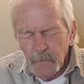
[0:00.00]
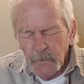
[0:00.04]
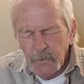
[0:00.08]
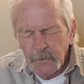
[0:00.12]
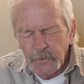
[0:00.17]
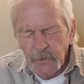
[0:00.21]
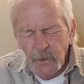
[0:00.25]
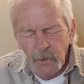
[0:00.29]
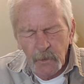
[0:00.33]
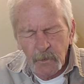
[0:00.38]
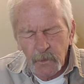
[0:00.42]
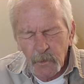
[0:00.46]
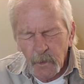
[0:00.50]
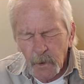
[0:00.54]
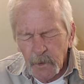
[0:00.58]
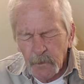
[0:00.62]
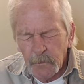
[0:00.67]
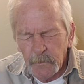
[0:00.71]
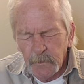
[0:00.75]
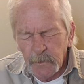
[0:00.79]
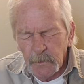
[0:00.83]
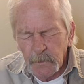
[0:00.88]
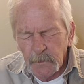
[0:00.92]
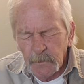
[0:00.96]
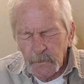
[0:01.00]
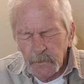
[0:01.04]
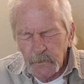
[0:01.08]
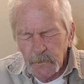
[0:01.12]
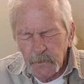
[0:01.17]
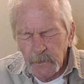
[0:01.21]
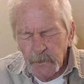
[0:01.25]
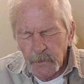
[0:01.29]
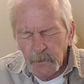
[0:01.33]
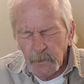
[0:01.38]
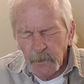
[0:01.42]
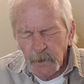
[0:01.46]
We're so grateful
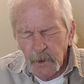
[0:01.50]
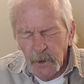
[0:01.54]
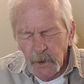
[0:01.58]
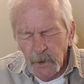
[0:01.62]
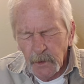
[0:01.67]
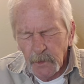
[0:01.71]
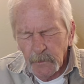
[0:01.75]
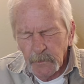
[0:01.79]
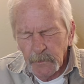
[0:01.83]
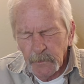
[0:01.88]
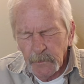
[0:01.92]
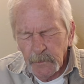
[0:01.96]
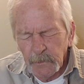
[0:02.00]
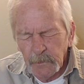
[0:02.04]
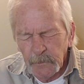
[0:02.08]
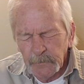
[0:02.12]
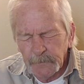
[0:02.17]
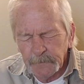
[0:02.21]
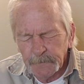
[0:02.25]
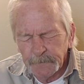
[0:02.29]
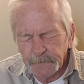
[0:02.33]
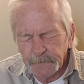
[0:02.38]
for your love.